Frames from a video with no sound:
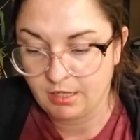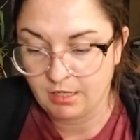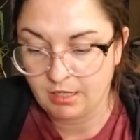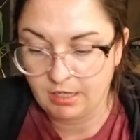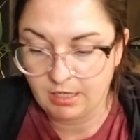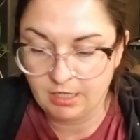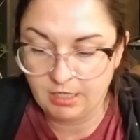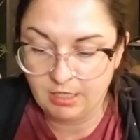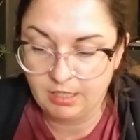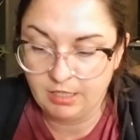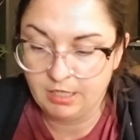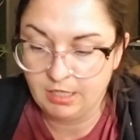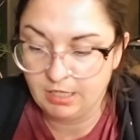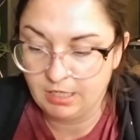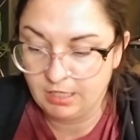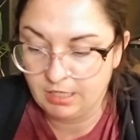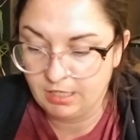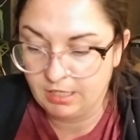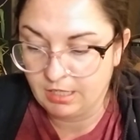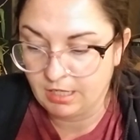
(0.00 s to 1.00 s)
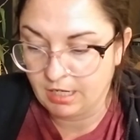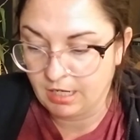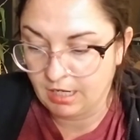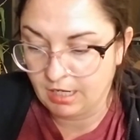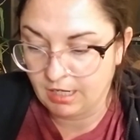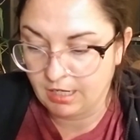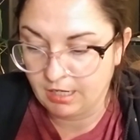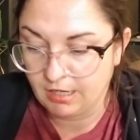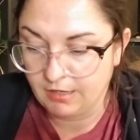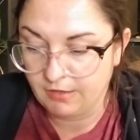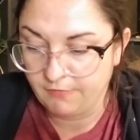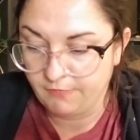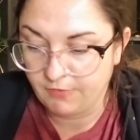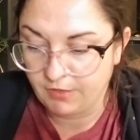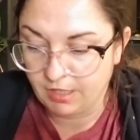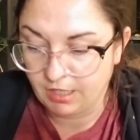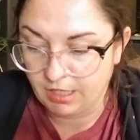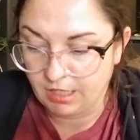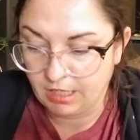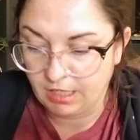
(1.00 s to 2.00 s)
And then I have
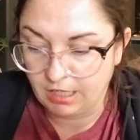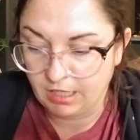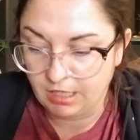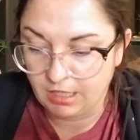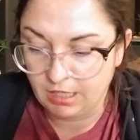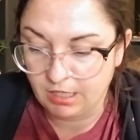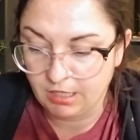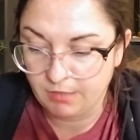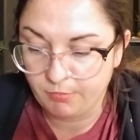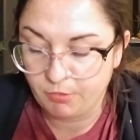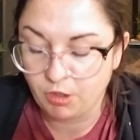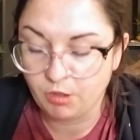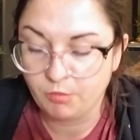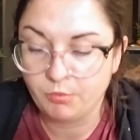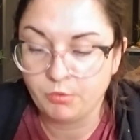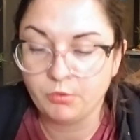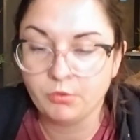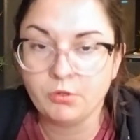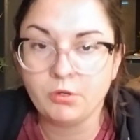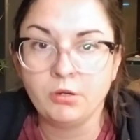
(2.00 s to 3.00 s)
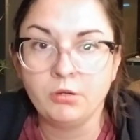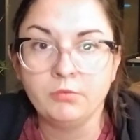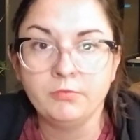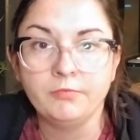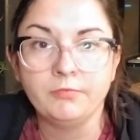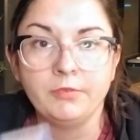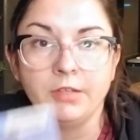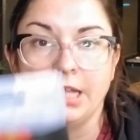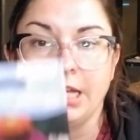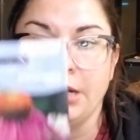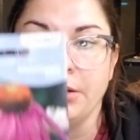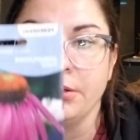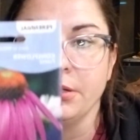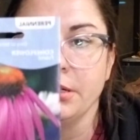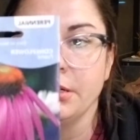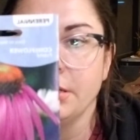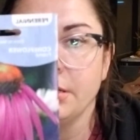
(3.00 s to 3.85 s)
a purple coneflower.